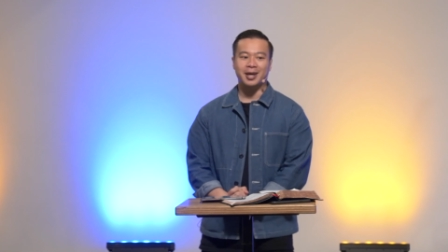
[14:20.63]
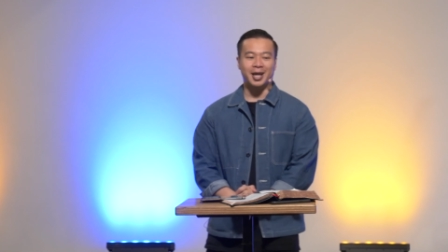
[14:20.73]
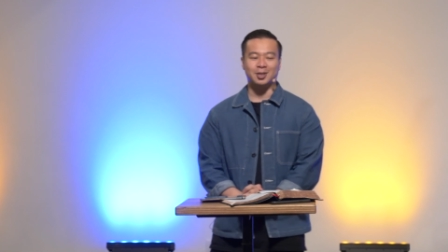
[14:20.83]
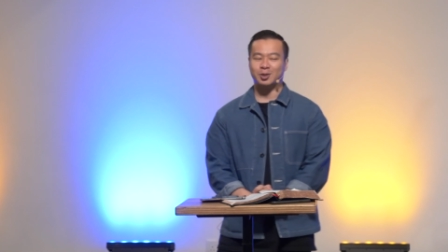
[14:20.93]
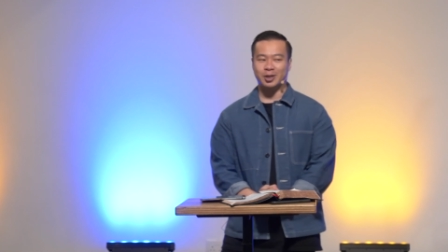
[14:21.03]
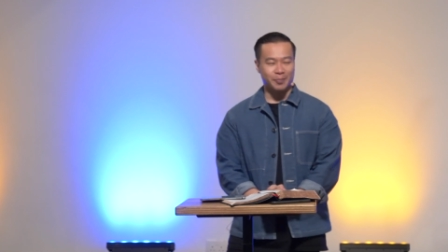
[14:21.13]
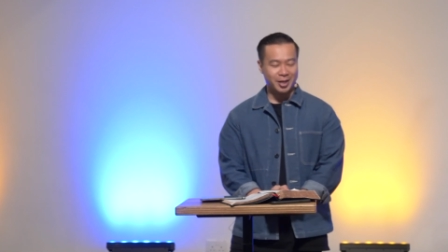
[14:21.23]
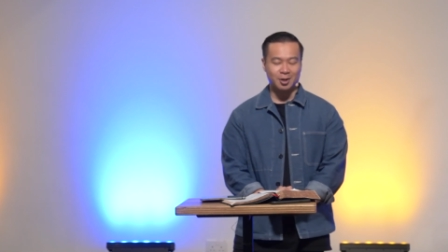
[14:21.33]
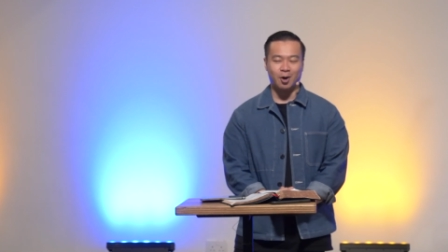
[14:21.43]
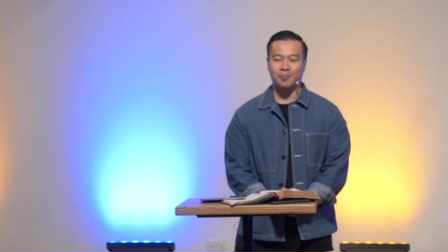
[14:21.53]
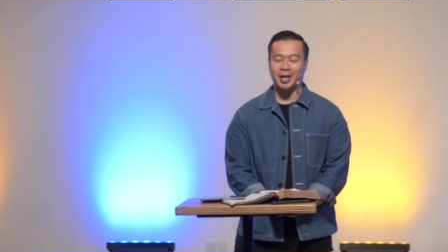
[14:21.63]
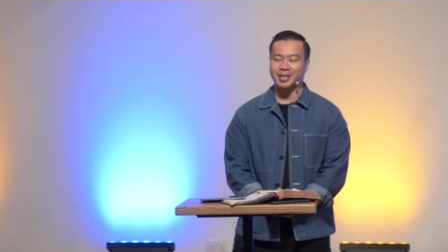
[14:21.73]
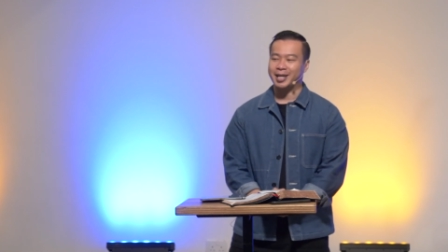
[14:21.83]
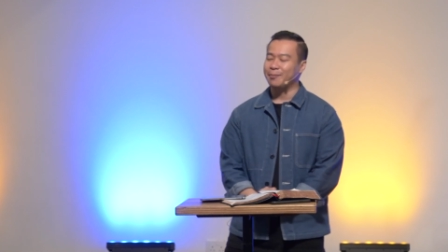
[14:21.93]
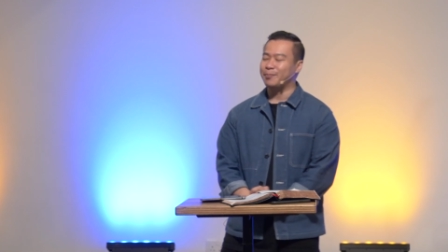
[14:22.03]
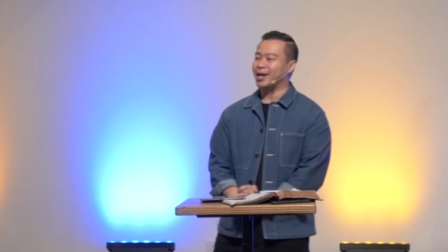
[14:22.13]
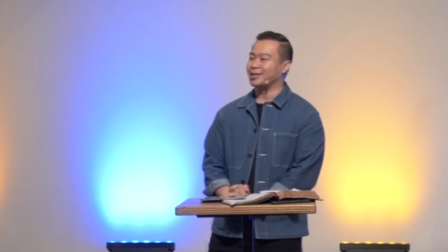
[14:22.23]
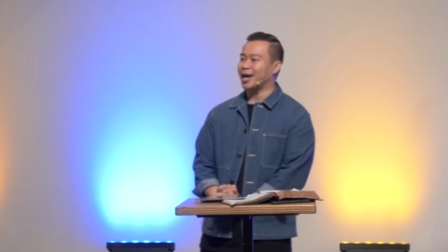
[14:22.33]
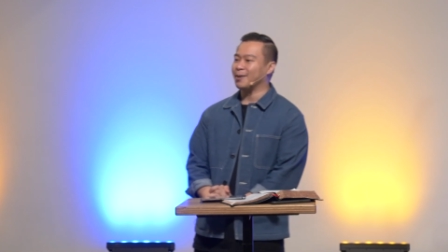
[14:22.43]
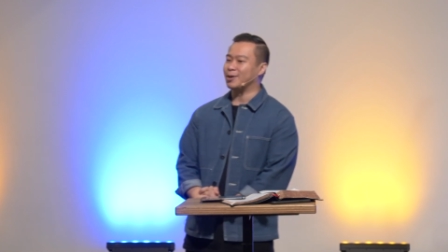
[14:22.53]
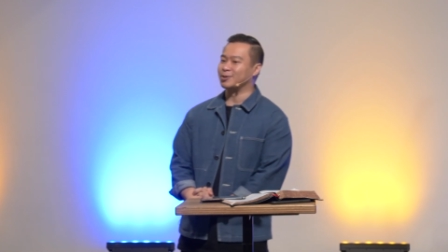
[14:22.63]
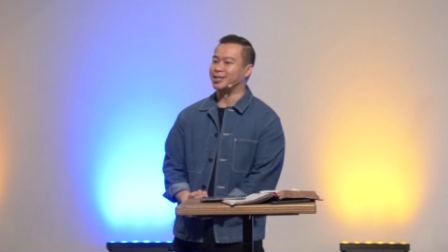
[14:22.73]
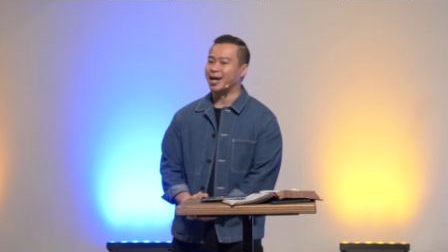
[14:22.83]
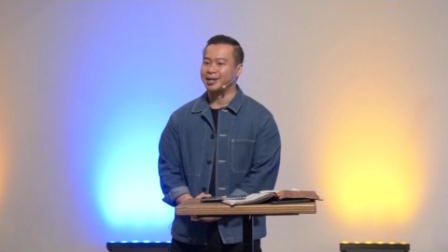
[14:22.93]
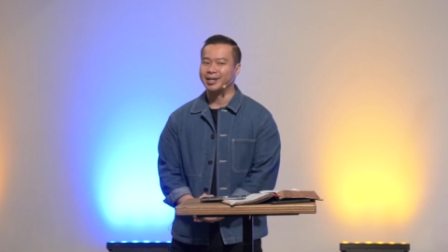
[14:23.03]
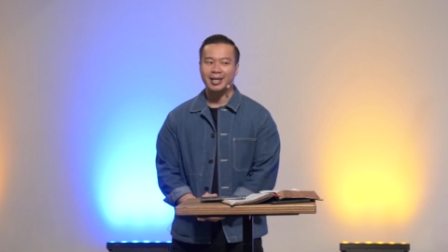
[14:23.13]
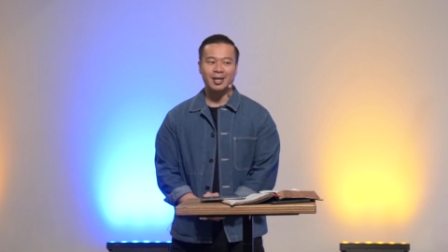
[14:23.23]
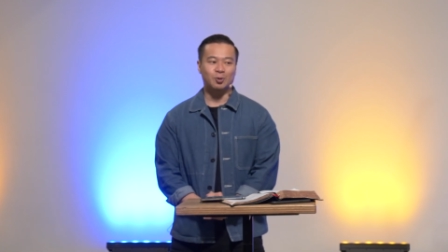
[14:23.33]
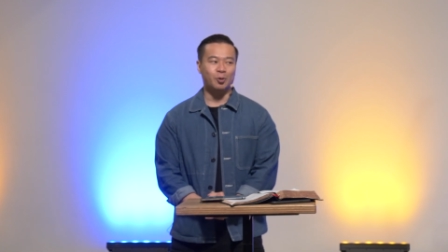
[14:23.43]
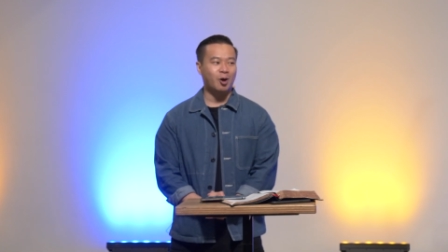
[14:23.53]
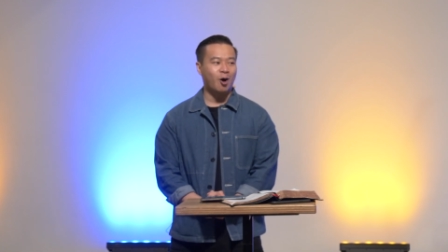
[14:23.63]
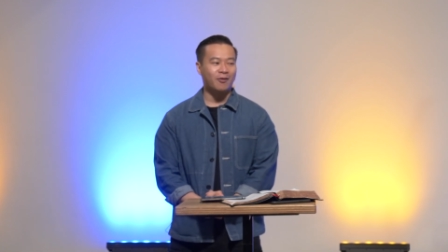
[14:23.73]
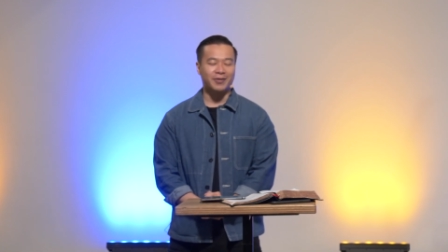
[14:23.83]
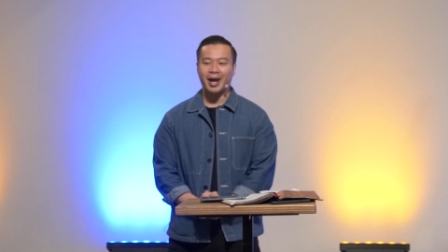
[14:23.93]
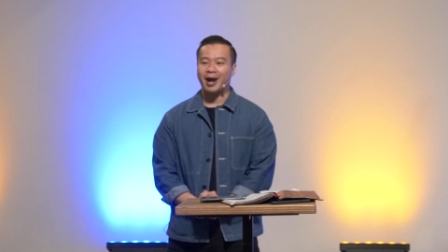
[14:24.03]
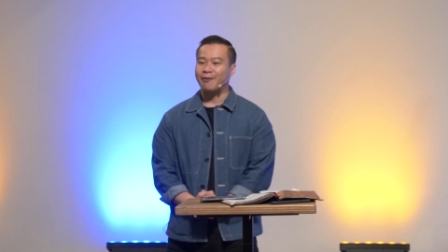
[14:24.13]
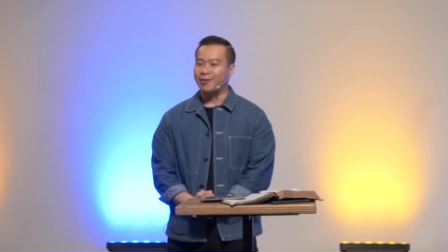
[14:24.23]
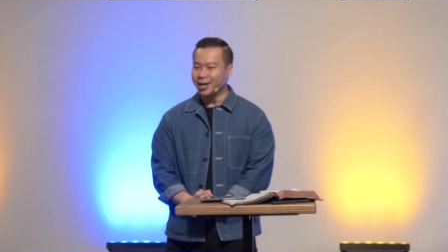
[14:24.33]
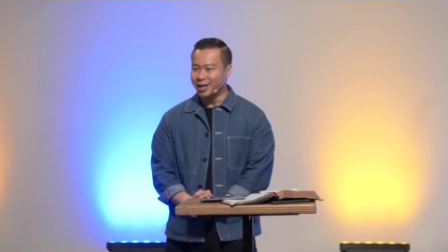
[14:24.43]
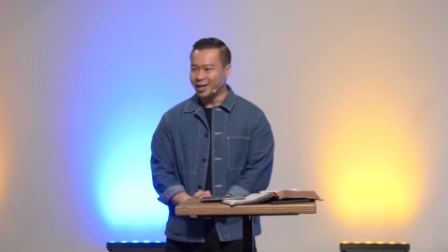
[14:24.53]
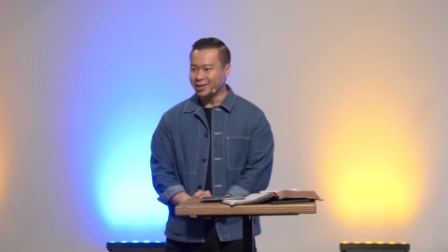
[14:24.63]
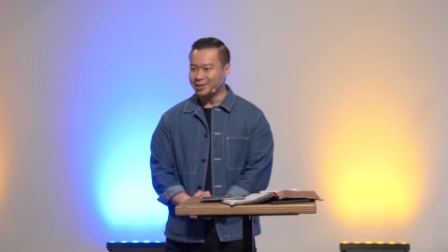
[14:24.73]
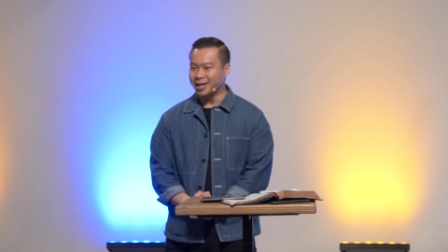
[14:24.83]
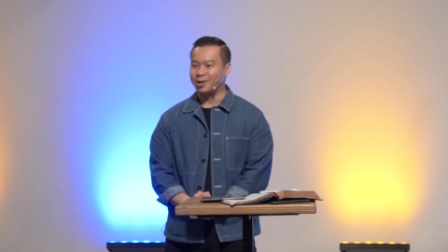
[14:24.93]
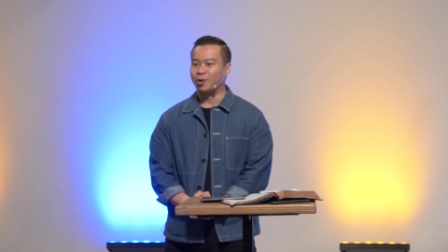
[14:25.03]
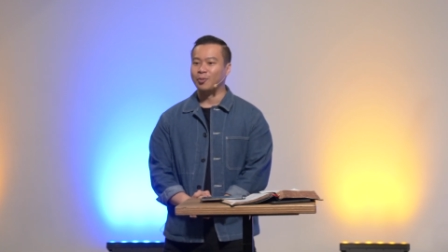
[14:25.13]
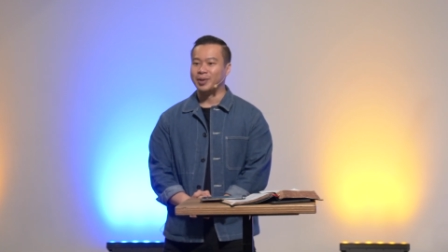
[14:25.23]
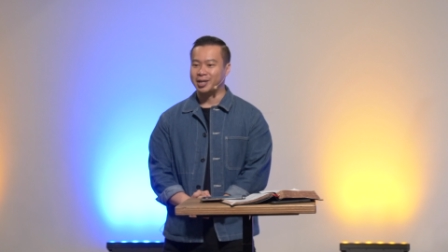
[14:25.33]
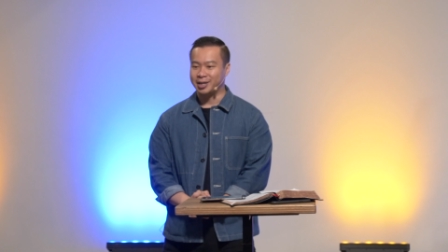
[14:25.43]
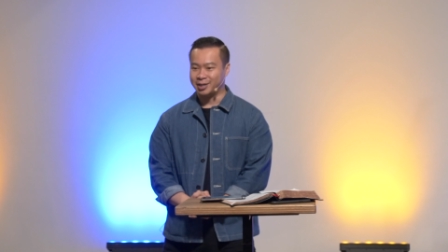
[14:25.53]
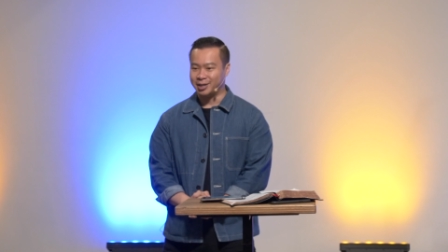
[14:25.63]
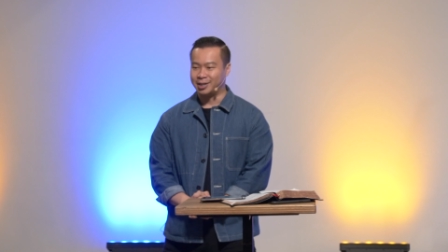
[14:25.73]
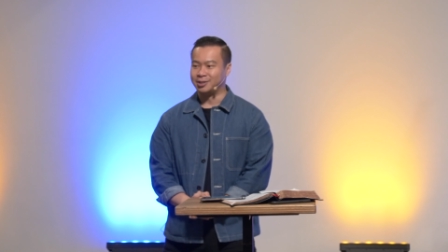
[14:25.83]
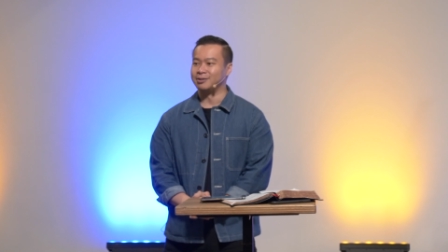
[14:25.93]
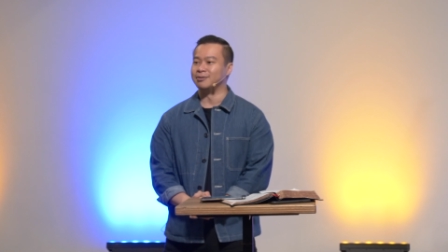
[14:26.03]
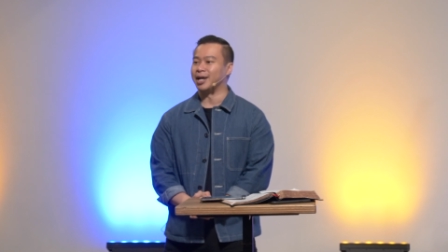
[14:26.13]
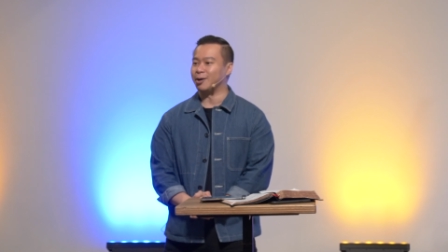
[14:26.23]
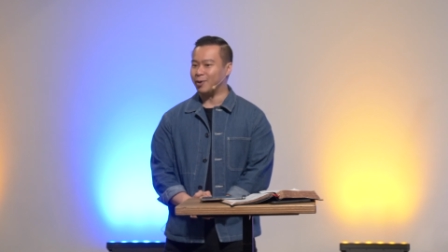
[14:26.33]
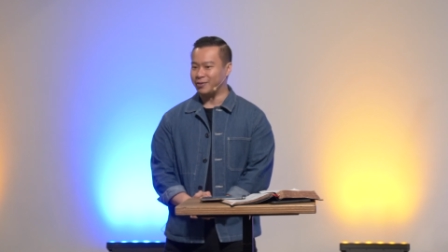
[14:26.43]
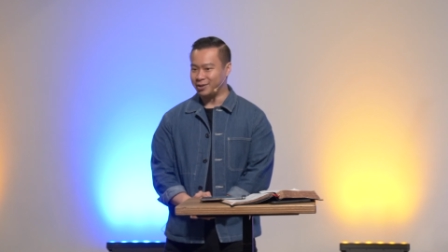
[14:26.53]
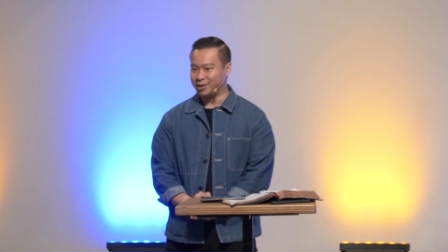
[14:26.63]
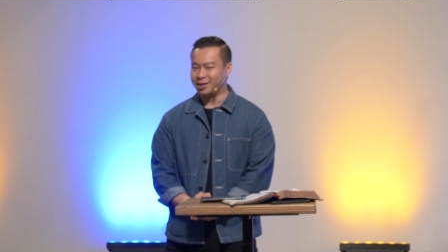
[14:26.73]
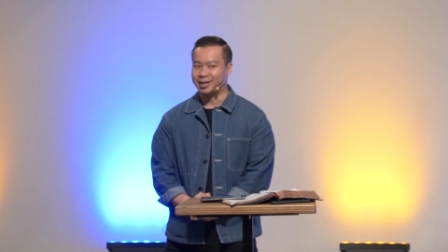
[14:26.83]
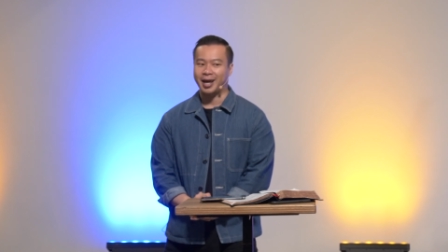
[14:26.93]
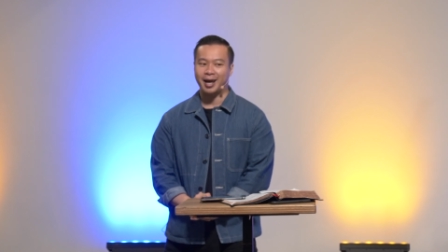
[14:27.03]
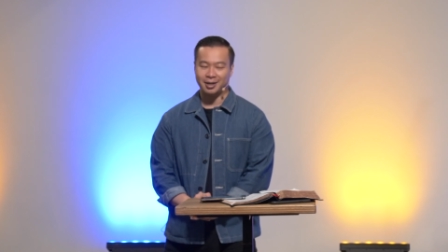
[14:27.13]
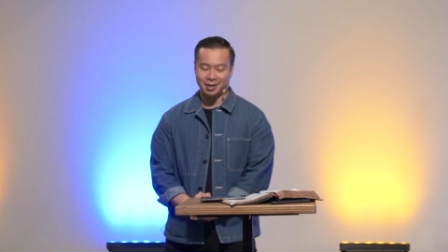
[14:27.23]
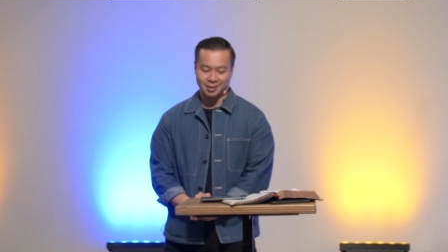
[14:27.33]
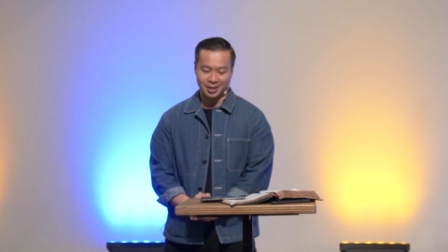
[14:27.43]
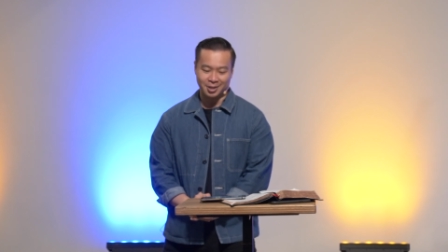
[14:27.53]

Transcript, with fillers: It's immensely complex. And then by the time I was done doing all of that, I realized that you'll be here until like 1.30 at least.